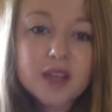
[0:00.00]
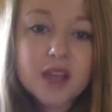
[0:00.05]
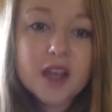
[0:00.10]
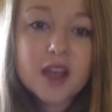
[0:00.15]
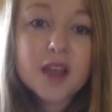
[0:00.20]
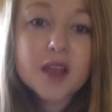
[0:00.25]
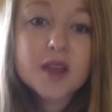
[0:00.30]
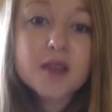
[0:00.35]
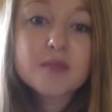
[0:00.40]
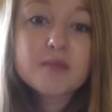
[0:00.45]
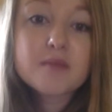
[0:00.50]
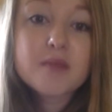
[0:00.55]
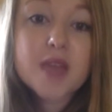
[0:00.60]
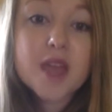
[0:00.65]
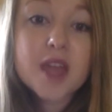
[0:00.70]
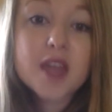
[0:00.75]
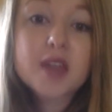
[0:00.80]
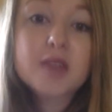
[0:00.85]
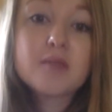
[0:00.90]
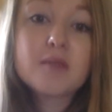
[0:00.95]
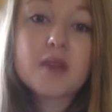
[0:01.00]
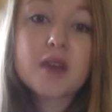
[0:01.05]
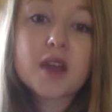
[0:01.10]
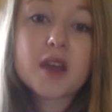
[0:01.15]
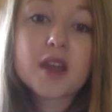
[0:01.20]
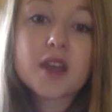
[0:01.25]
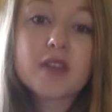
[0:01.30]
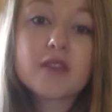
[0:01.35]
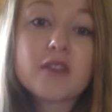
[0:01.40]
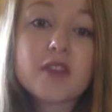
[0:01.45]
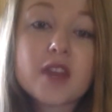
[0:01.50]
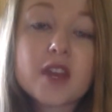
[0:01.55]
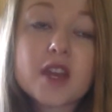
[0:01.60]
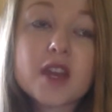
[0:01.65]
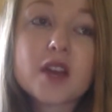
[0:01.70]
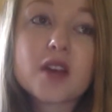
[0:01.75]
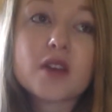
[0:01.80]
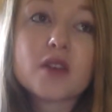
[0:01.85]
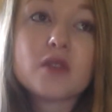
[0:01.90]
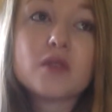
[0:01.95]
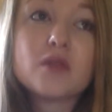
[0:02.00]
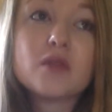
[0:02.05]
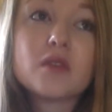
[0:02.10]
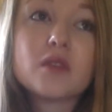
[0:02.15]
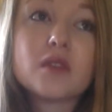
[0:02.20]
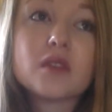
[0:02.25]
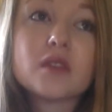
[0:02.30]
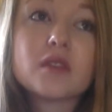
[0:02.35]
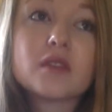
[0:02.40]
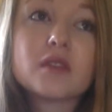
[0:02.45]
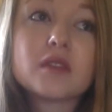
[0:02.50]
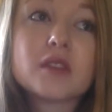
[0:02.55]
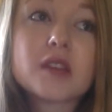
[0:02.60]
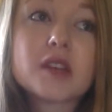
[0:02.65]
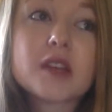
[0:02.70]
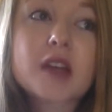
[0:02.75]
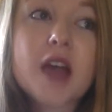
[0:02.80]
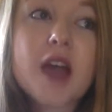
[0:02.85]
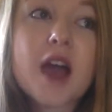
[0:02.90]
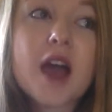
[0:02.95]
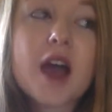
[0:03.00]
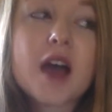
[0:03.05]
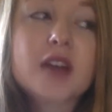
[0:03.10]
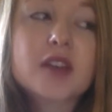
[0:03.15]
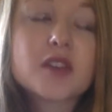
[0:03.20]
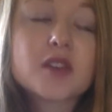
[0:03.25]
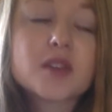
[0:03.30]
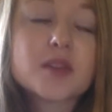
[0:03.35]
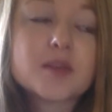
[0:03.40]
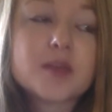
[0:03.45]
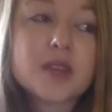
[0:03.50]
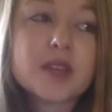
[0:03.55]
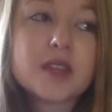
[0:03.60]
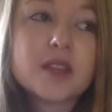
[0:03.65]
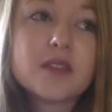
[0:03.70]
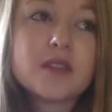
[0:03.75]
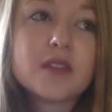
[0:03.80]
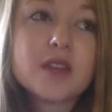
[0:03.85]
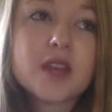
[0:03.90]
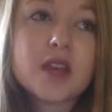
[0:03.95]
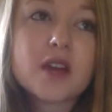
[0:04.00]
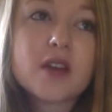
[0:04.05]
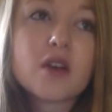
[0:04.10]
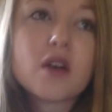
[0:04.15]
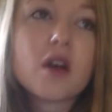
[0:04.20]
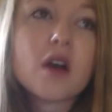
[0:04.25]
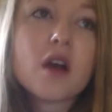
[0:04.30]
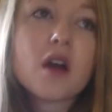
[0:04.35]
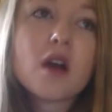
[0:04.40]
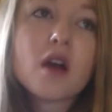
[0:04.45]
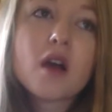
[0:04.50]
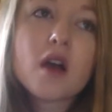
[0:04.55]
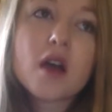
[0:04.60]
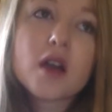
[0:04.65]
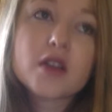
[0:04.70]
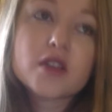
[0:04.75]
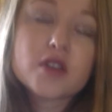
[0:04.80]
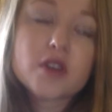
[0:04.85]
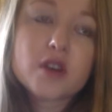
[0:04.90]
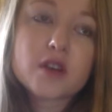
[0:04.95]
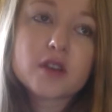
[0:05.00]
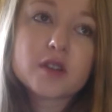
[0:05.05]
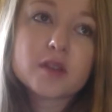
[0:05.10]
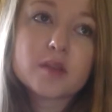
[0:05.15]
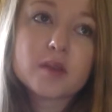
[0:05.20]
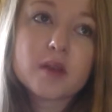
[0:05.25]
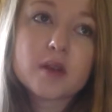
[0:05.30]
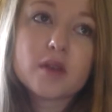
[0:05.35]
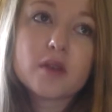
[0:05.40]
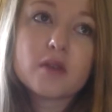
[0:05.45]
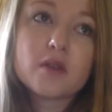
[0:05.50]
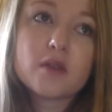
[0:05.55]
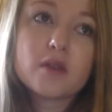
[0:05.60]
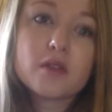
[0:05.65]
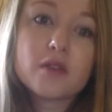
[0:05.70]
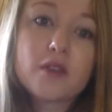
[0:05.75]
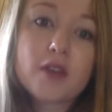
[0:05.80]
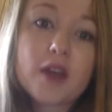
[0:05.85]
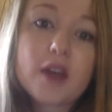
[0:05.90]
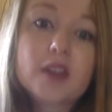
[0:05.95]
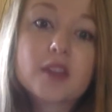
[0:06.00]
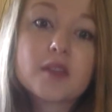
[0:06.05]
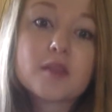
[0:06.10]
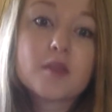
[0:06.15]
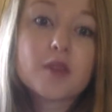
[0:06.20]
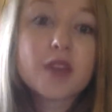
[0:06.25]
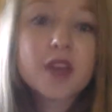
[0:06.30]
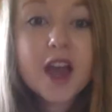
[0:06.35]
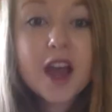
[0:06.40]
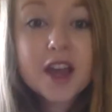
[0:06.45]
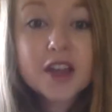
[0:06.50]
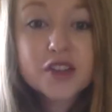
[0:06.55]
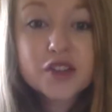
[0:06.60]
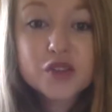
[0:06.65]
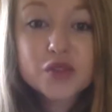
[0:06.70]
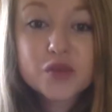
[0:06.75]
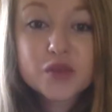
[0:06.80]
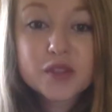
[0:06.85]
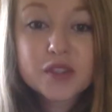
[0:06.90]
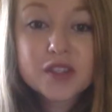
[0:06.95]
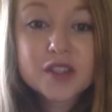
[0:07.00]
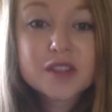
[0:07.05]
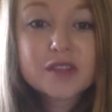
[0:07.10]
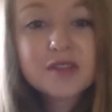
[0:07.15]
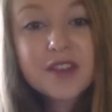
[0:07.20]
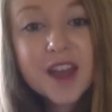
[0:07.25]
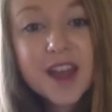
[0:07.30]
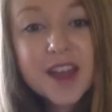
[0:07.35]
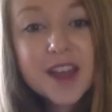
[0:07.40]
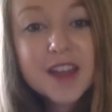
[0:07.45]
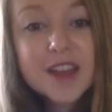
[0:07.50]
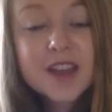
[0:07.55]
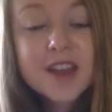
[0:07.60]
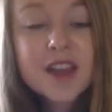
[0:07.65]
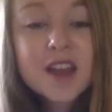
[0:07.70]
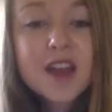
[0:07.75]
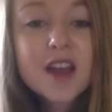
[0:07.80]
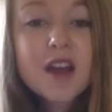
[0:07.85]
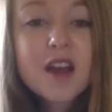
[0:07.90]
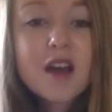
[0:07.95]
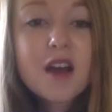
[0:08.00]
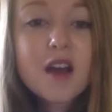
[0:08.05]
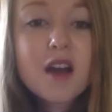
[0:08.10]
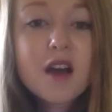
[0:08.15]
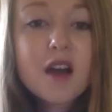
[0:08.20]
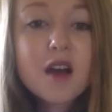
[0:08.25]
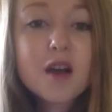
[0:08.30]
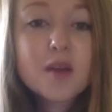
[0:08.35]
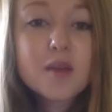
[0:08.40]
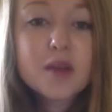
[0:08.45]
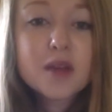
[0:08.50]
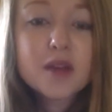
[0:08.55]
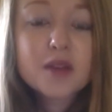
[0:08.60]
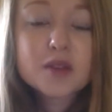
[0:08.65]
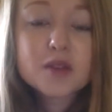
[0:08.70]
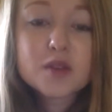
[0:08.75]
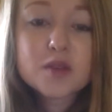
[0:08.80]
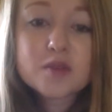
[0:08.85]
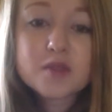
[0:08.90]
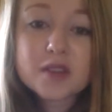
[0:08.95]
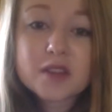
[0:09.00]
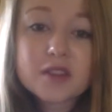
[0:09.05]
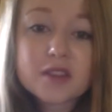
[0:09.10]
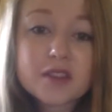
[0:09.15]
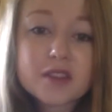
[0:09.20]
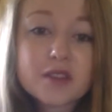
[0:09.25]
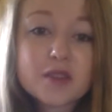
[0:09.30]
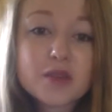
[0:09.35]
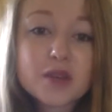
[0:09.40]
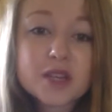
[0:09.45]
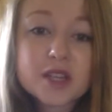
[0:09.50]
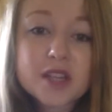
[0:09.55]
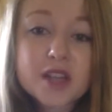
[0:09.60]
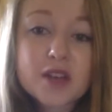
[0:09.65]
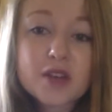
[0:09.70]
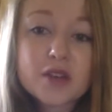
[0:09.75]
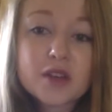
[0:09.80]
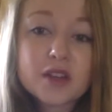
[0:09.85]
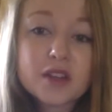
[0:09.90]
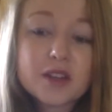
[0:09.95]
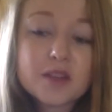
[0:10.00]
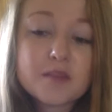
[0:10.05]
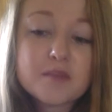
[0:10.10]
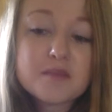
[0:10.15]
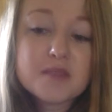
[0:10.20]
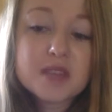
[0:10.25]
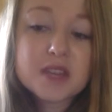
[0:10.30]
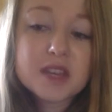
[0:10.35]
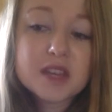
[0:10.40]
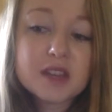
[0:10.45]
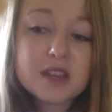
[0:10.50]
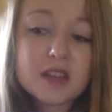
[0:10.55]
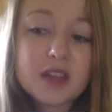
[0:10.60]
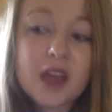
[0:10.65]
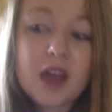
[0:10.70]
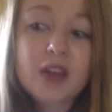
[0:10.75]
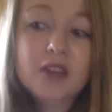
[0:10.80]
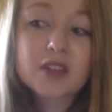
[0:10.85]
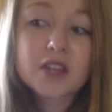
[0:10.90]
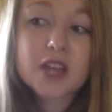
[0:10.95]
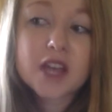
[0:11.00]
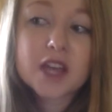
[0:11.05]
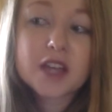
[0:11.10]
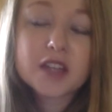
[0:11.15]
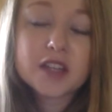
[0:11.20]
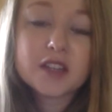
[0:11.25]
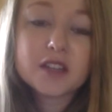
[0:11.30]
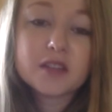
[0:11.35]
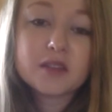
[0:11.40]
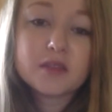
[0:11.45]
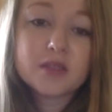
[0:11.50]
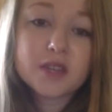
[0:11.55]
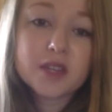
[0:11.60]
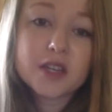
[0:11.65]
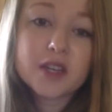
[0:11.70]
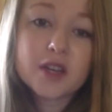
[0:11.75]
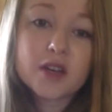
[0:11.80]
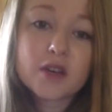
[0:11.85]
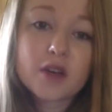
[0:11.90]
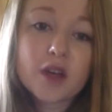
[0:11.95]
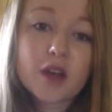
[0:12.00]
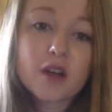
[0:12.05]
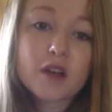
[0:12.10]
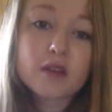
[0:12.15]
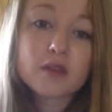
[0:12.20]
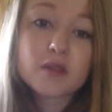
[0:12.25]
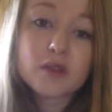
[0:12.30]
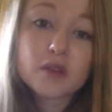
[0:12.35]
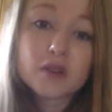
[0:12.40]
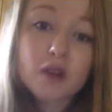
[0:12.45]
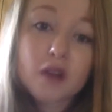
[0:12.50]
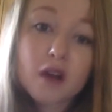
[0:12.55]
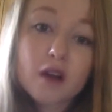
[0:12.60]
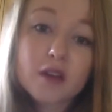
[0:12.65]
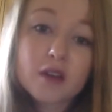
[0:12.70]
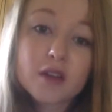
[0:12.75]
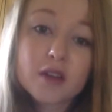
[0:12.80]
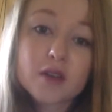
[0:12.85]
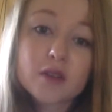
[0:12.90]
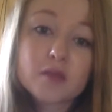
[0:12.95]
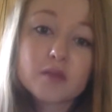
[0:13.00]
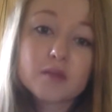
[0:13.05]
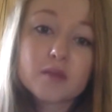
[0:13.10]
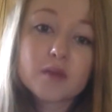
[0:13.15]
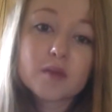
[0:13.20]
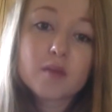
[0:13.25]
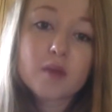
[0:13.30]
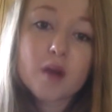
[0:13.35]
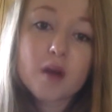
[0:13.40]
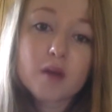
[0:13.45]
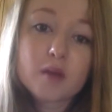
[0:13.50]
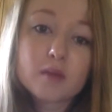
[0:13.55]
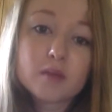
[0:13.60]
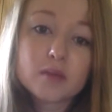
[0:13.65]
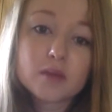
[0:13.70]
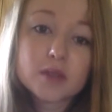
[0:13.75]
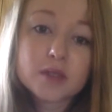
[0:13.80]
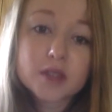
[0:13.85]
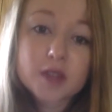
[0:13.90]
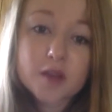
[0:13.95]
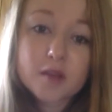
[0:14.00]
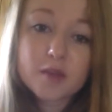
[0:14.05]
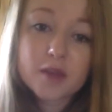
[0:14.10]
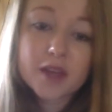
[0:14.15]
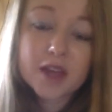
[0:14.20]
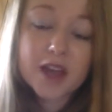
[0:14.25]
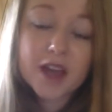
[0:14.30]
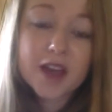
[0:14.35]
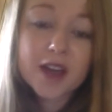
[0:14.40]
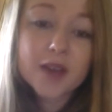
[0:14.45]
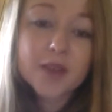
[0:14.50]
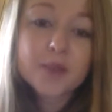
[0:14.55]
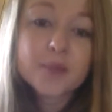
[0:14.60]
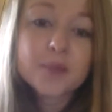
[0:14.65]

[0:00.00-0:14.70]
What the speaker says: I made my video, like, as I was making the video, I talked about the fact that my cat just went to the vet. And I was hoping everything worked out, and immediately after I ended the video, I got a phone call that my mom put down the cat.